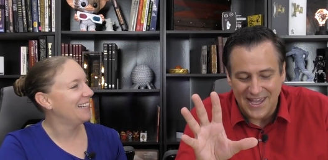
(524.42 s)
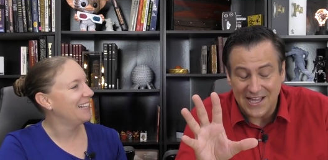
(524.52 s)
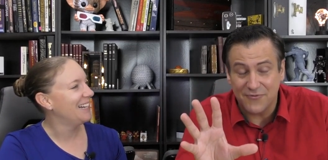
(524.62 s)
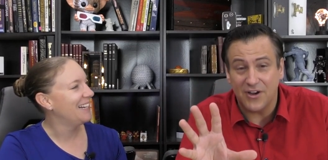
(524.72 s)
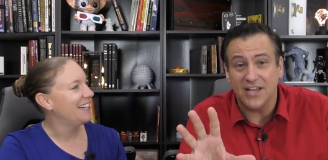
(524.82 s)

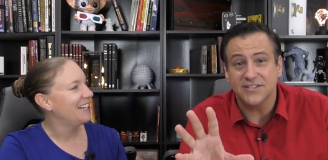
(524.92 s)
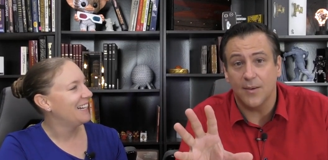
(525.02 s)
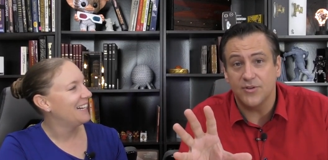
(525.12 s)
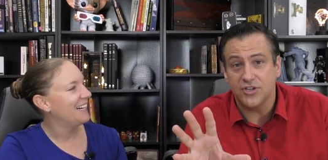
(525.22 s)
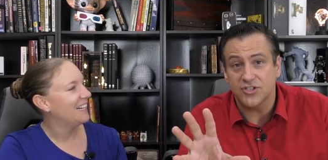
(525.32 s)
Speaker 1: it's funny. I saw a
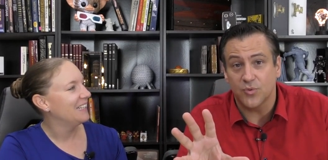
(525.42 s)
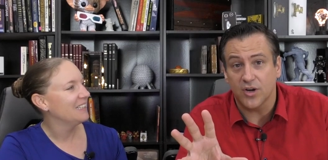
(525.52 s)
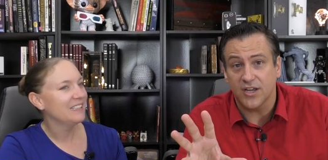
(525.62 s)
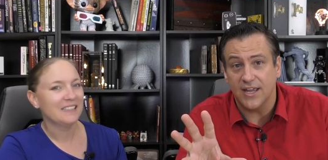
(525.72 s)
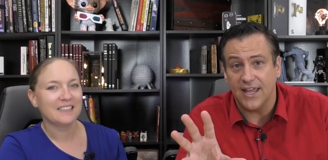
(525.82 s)
magician
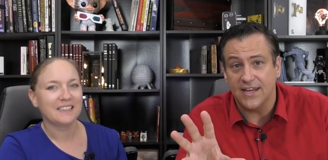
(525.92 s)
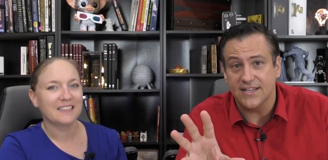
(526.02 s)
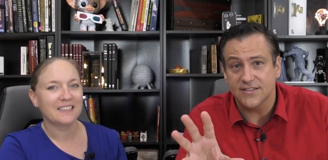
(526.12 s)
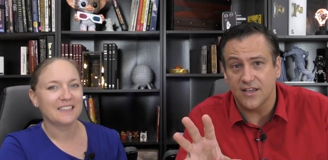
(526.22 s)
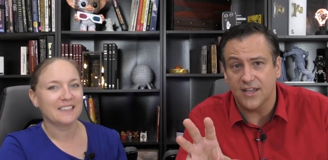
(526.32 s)
working, and
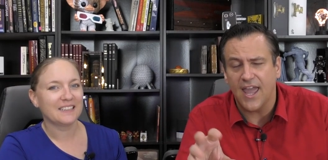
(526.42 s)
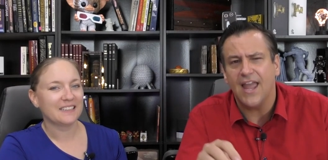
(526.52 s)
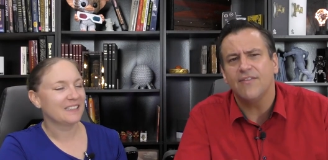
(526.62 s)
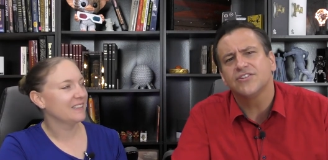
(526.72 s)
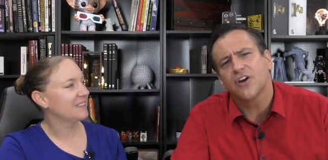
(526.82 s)
he's like,
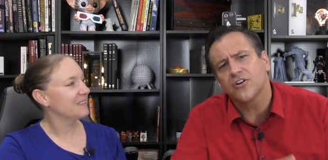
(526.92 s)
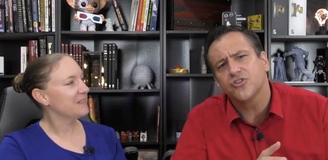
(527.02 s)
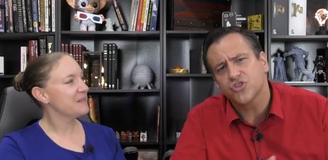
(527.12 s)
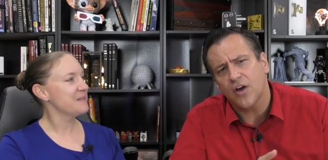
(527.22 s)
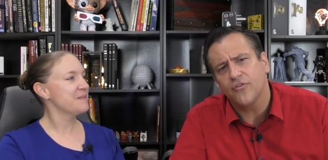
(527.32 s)
"Hey, these cards
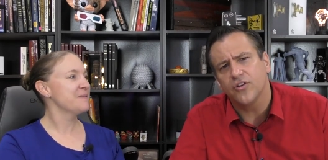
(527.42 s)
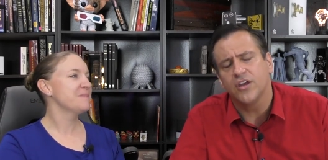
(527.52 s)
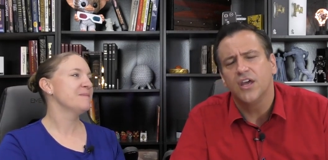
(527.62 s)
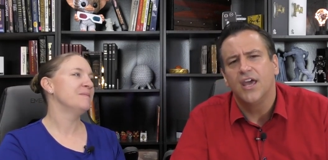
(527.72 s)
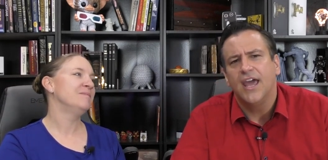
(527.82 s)
are
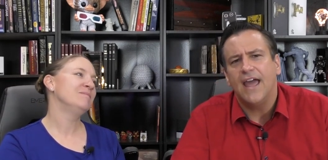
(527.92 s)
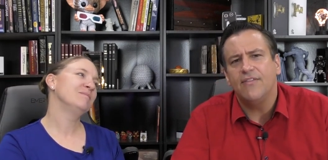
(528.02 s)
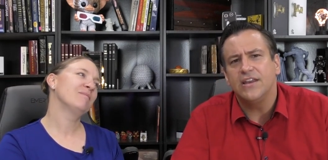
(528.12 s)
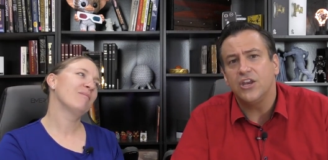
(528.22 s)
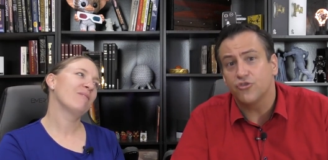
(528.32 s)
shuffled," and
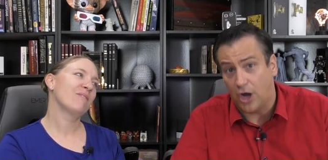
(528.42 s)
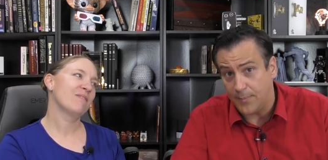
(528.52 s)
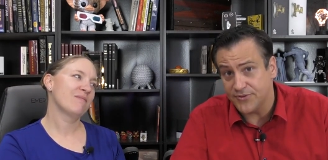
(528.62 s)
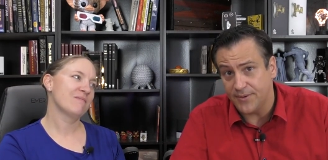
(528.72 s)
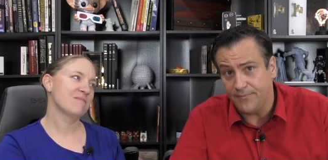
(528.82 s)
then he
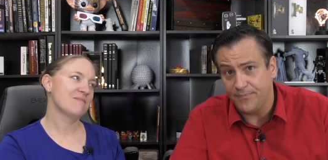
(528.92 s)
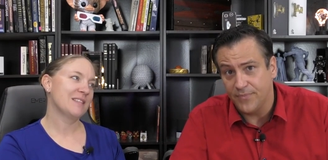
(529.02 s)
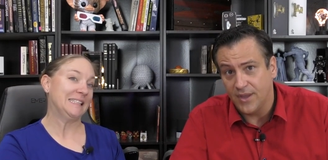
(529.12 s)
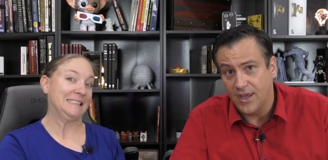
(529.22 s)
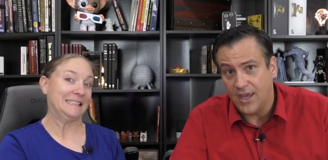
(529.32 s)
drops them,
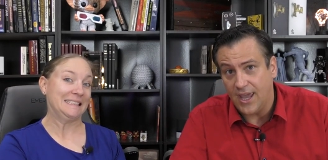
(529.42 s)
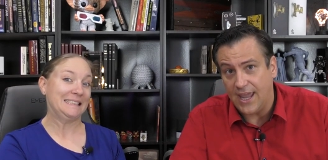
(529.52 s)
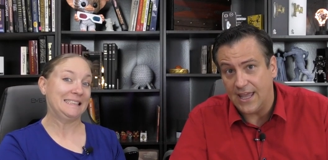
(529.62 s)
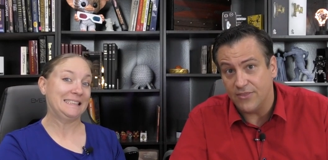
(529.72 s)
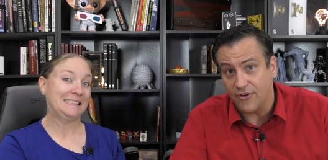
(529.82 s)

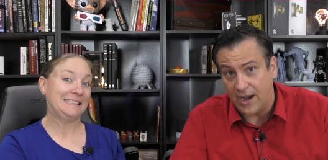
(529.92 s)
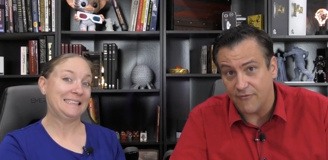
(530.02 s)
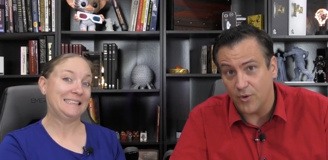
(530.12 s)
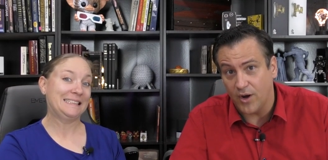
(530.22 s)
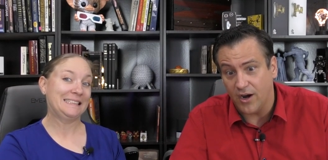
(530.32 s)
and they're
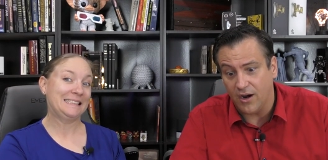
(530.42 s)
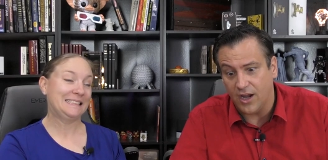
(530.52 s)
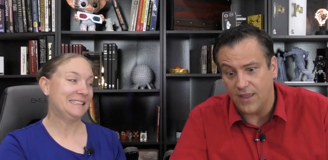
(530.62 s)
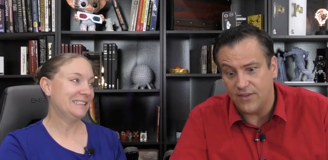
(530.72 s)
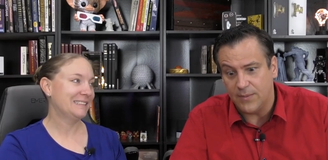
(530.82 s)

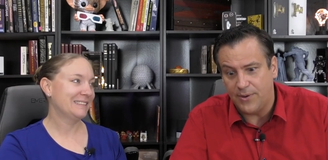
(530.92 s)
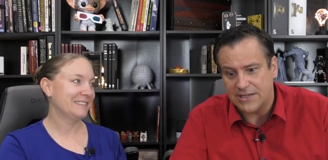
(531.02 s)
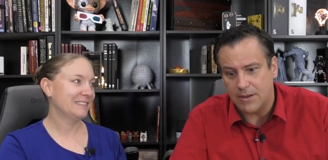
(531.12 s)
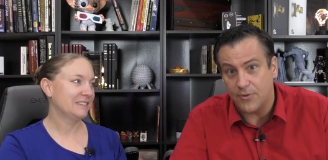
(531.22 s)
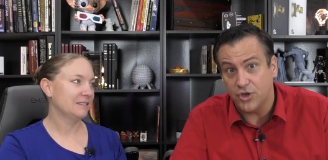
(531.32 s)
everywhere. And then he picks
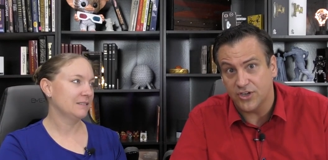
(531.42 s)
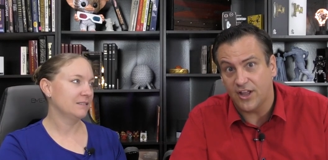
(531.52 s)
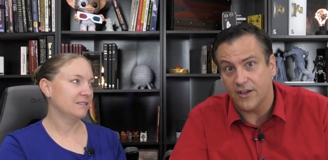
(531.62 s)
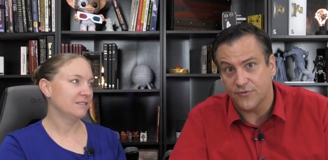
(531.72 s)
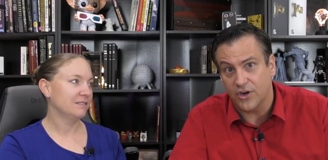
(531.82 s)
them up, and you can
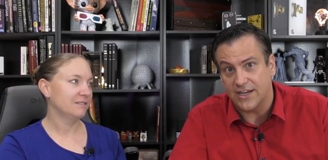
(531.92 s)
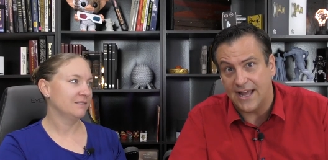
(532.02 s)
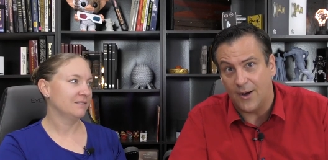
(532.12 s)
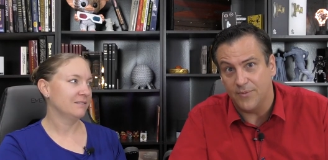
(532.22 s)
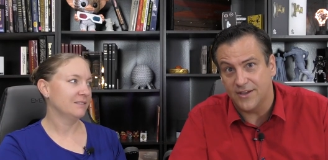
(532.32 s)
tell he's freaking
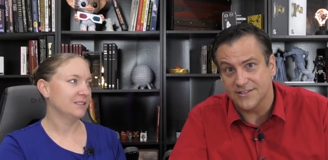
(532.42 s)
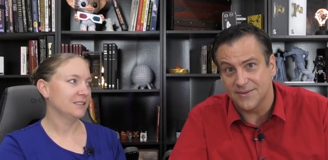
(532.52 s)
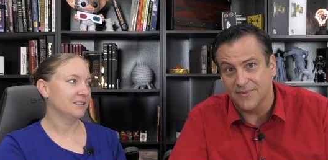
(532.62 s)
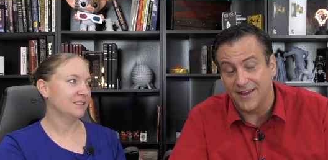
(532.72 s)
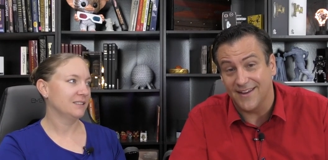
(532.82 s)
out because
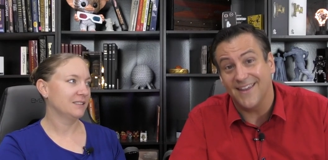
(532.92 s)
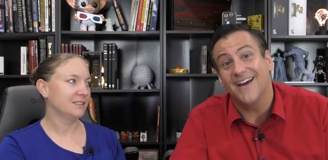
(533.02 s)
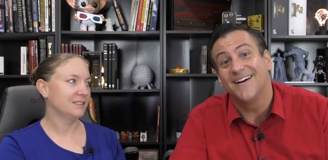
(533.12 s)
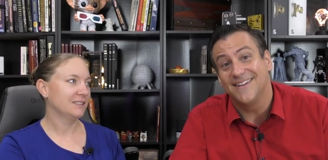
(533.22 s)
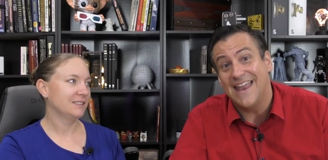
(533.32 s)
I'm like,
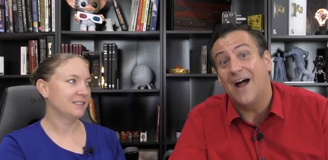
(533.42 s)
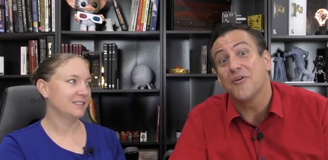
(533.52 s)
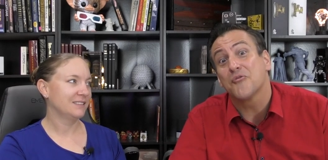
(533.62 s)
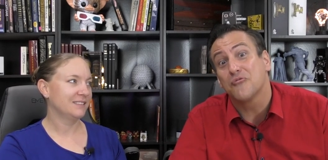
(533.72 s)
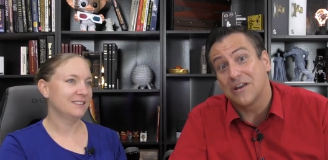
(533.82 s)
yeah, now
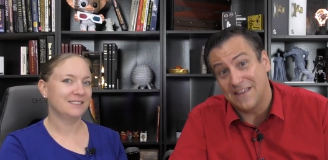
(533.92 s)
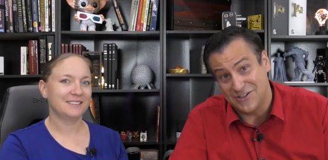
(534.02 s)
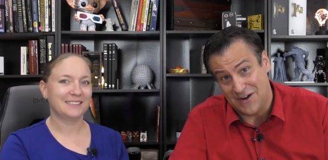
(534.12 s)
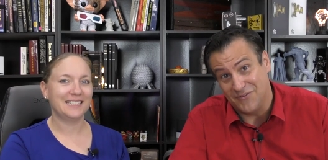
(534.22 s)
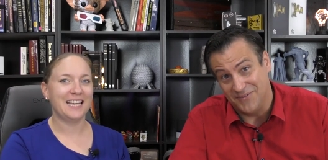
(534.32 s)
they're really
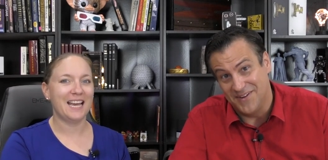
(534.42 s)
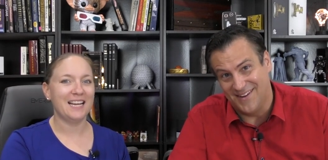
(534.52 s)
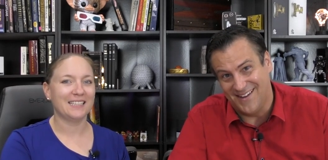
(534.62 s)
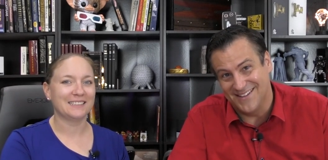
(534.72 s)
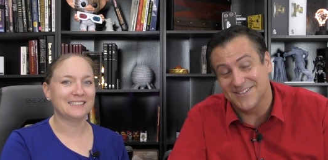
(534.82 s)
shuffled.
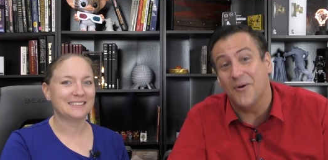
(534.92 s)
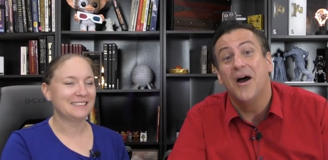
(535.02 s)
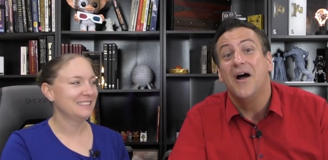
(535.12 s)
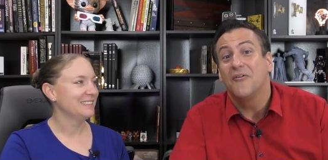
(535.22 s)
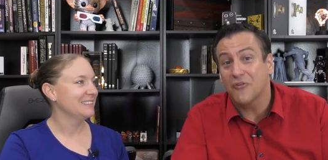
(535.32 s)
Yeah. So
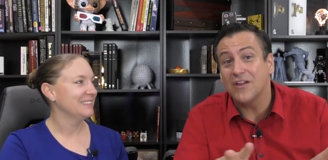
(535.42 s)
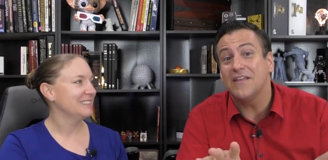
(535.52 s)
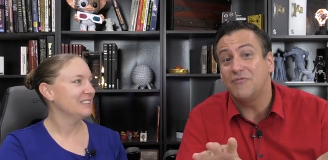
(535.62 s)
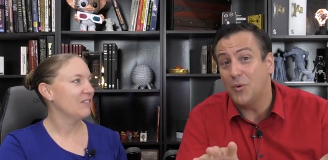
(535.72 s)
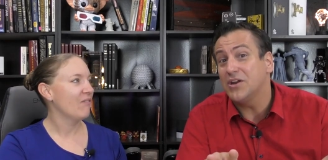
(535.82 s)

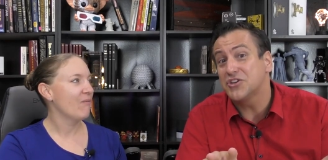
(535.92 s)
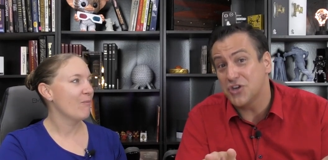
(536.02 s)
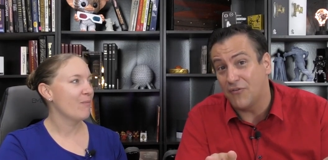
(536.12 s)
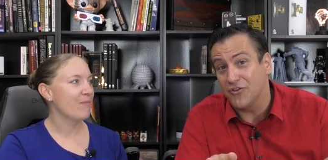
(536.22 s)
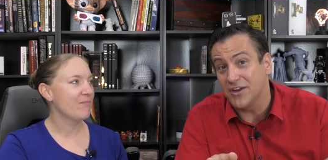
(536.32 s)
really, if you want to
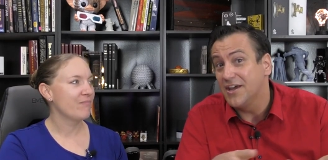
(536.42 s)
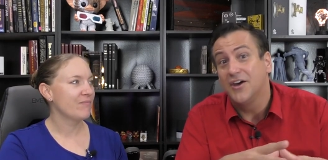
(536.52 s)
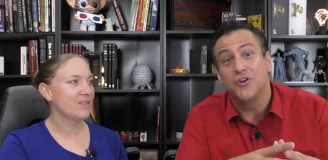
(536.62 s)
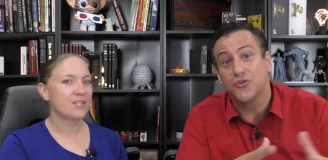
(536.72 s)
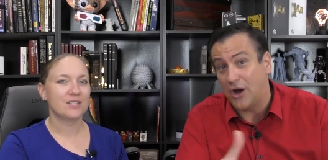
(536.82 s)
shuffle it,
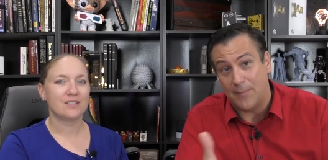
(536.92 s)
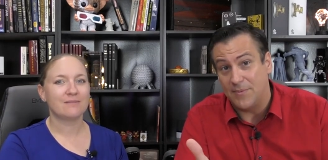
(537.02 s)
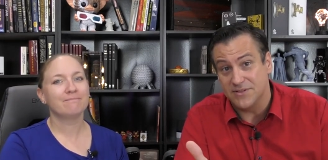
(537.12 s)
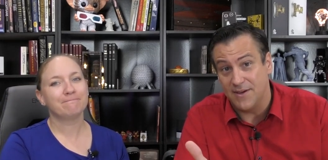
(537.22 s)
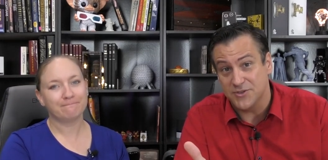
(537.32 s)
drop them
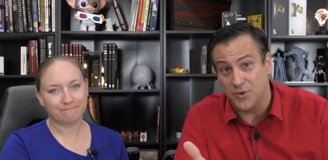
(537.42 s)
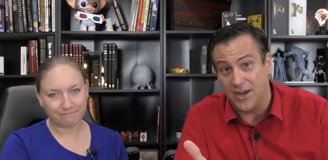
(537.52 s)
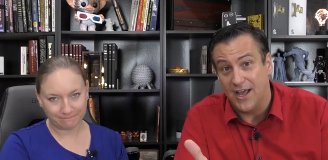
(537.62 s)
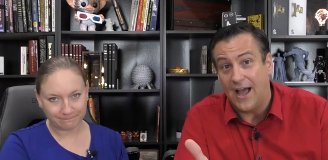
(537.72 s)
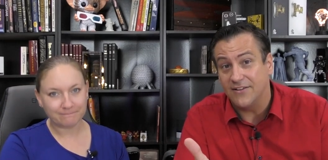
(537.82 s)
is the best way.
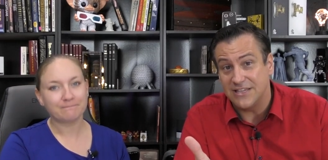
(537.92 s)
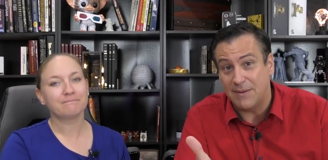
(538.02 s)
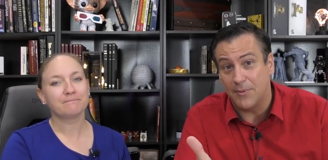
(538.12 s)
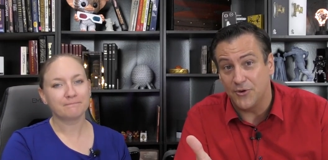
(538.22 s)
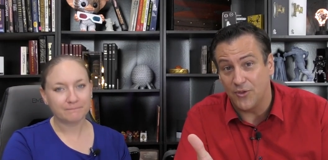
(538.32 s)
I've seen
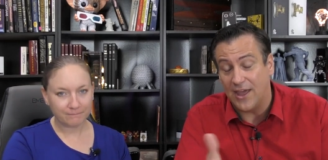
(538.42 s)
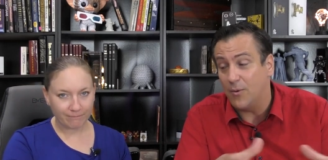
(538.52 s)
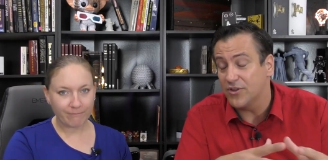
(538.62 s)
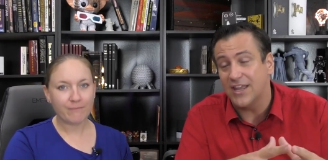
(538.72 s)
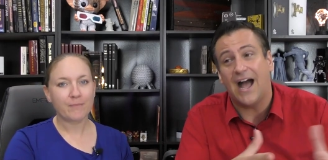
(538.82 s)
people do that
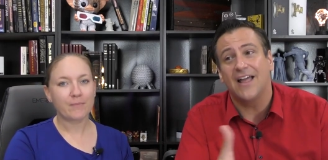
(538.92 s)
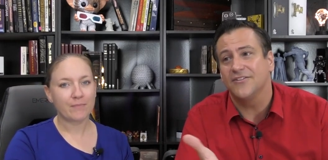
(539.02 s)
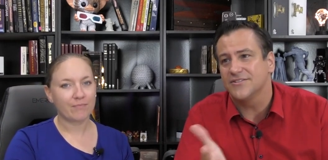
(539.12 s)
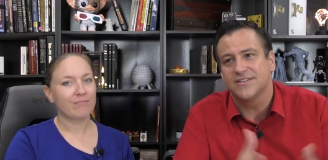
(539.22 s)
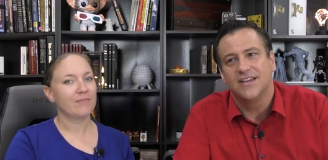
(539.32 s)
with
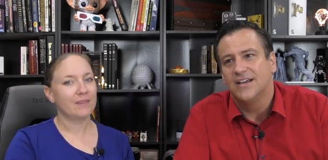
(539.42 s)
tiles.